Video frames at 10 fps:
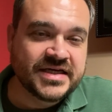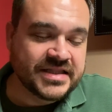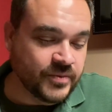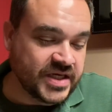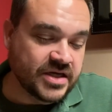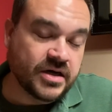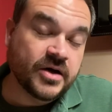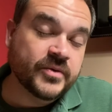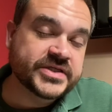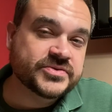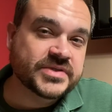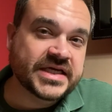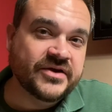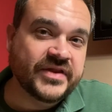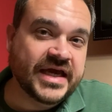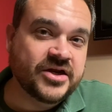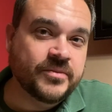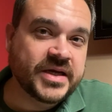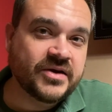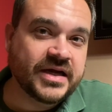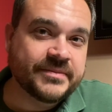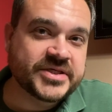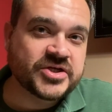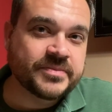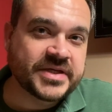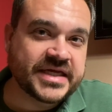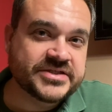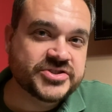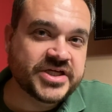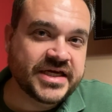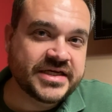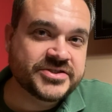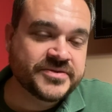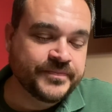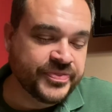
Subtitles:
that we can always rely on that, no matter how much our plans change.